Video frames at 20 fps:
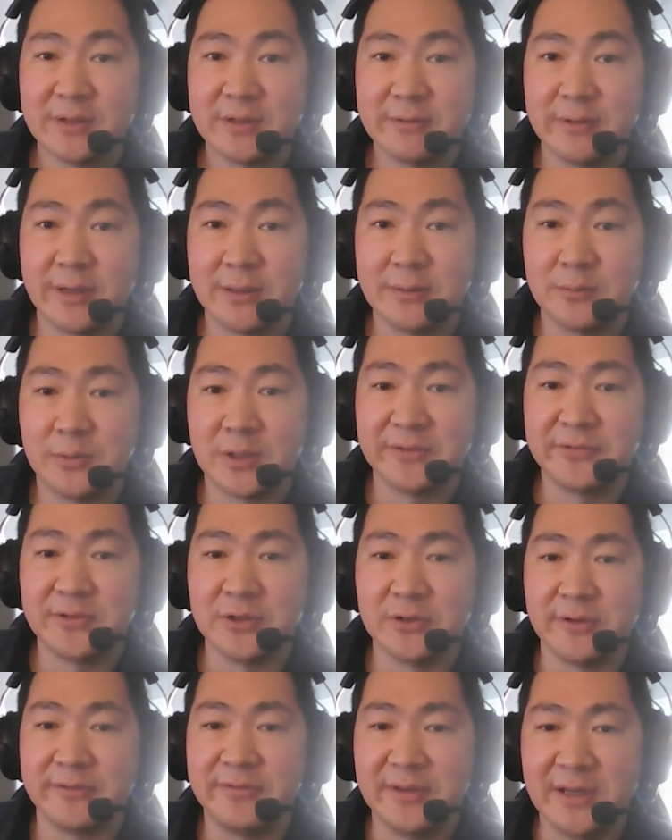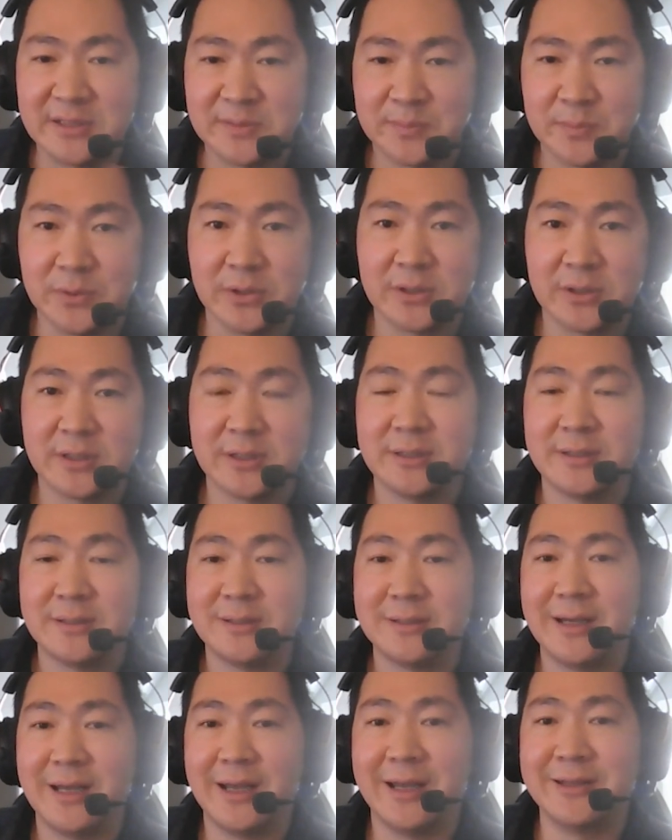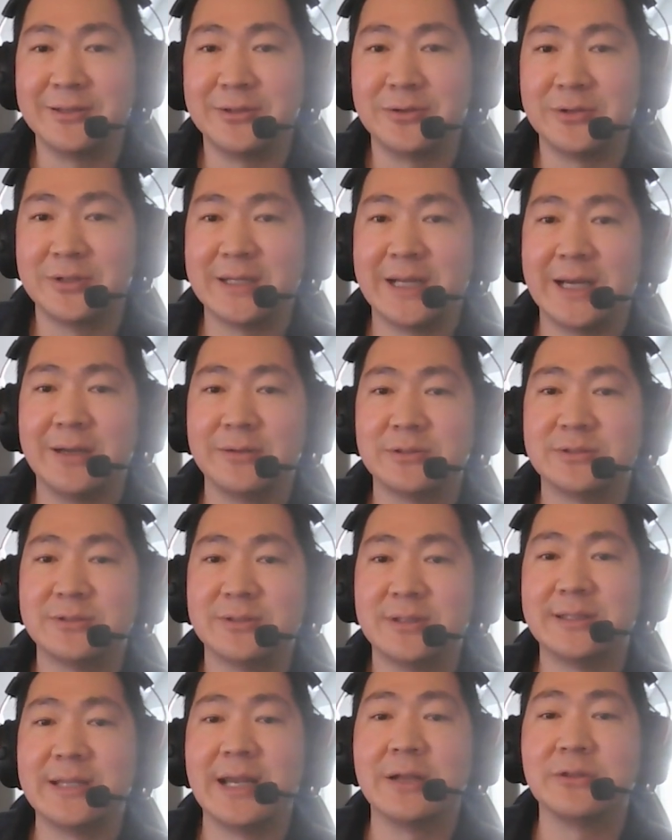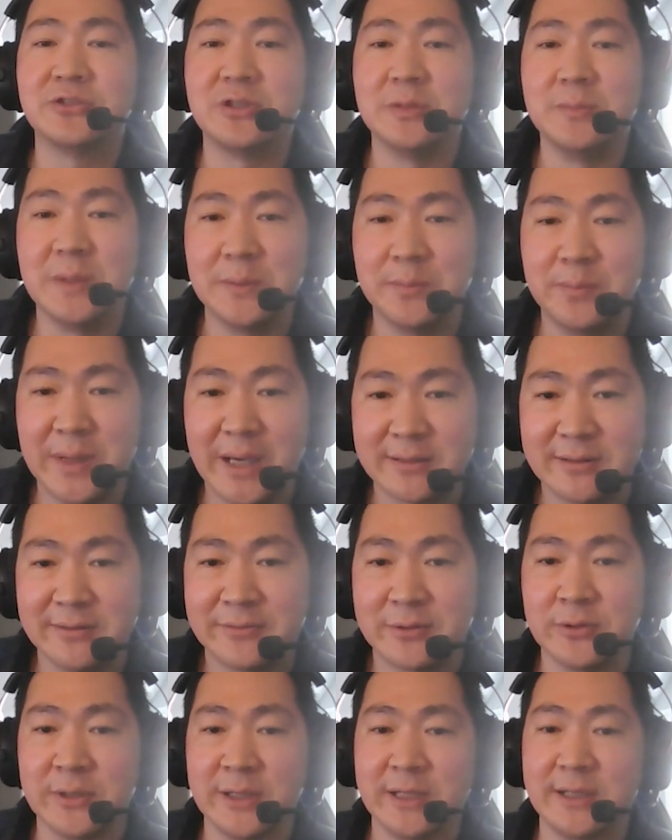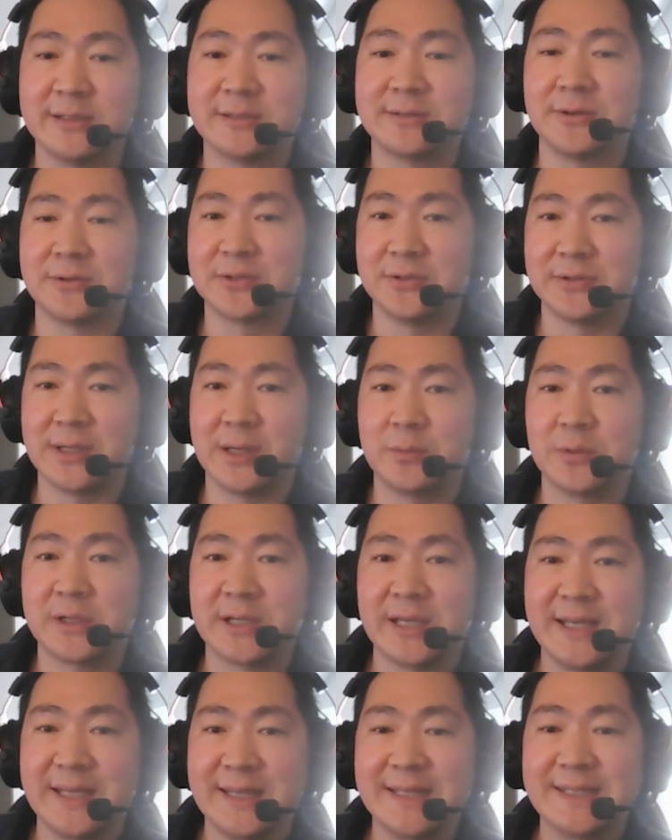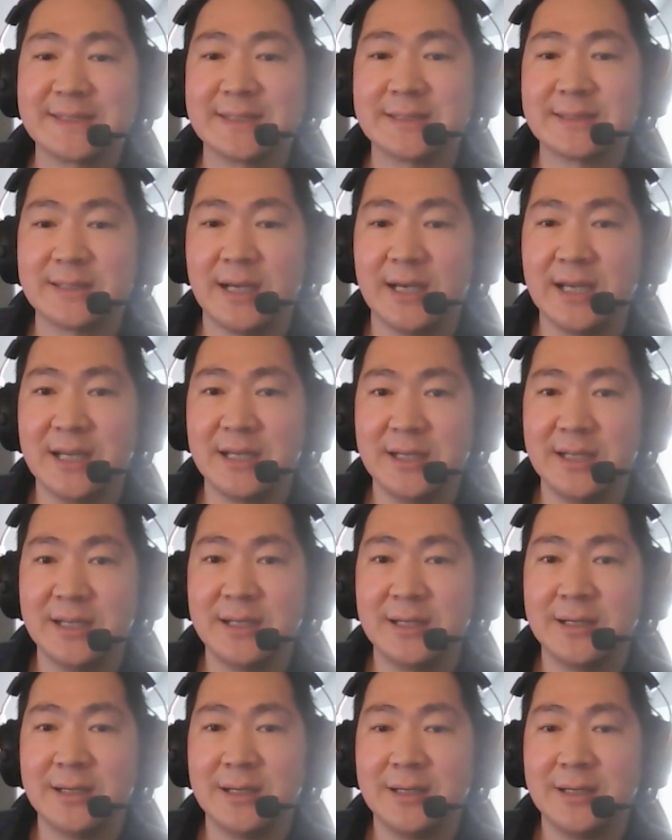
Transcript: right? What if you're a Facebook and the downstream impact of creating social networking in the society